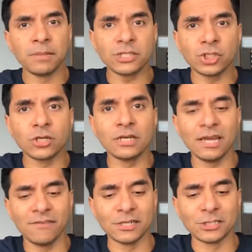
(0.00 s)
Blood sugar
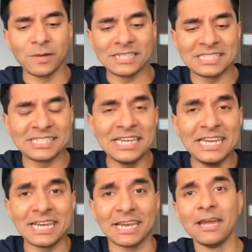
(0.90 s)
levels, we're
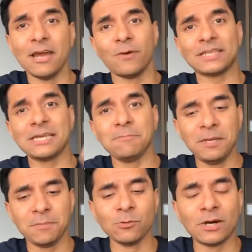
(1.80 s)
seeing
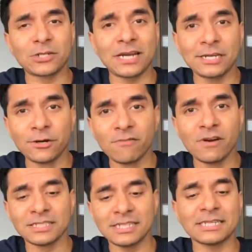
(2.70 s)
people who are trying to
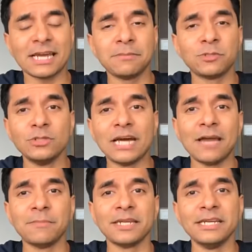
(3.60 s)
reverse their type 2
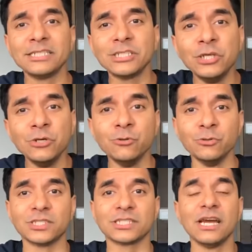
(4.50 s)
diabetes
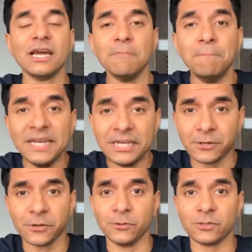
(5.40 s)
use
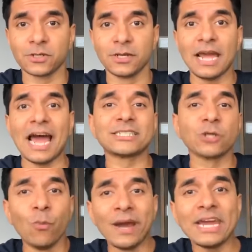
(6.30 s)
beetroot as
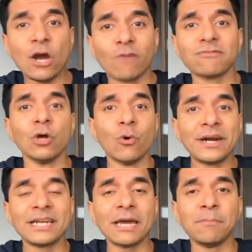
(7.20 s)
a way of
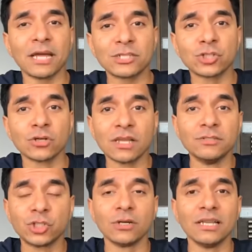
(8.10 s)
lowering their blood
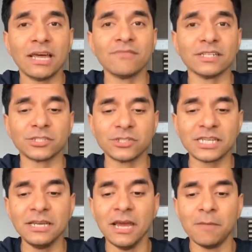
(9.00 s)
sugar levels. You
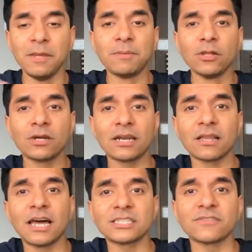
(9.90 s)
see, people look at a
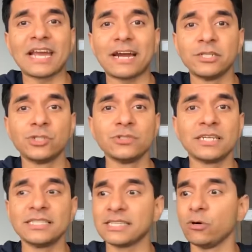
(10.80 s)
glass of carrot juice
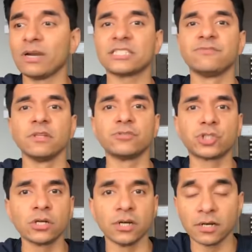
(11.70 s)
and they say, oh, that's full of
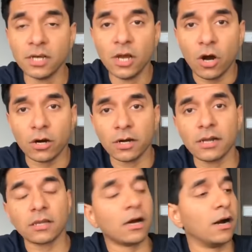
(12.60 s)
sugar, or a
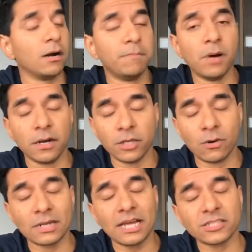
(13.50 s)

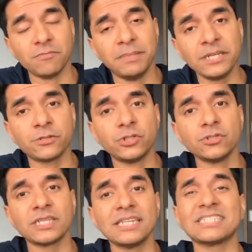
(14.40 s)
glass of beetroot
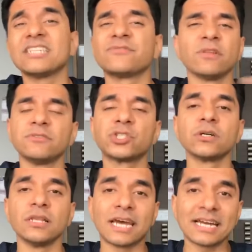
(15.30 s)
juice and they say it's full of
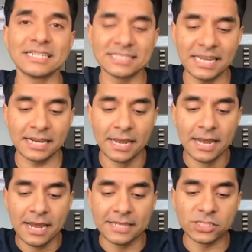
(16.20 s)
sugar. Like I said,
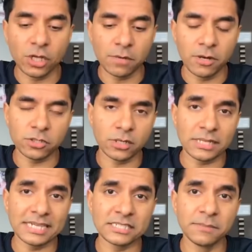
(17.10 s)
it's not about your
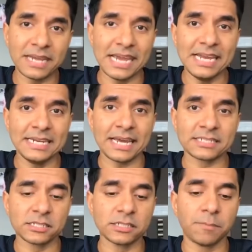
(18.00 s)
glycemic
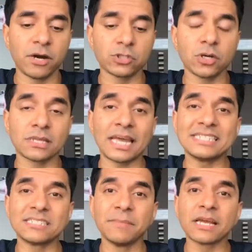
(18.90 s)
index, it's about your
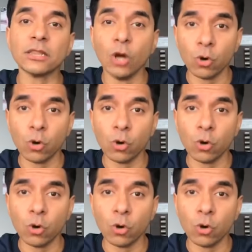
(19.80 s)
glycemic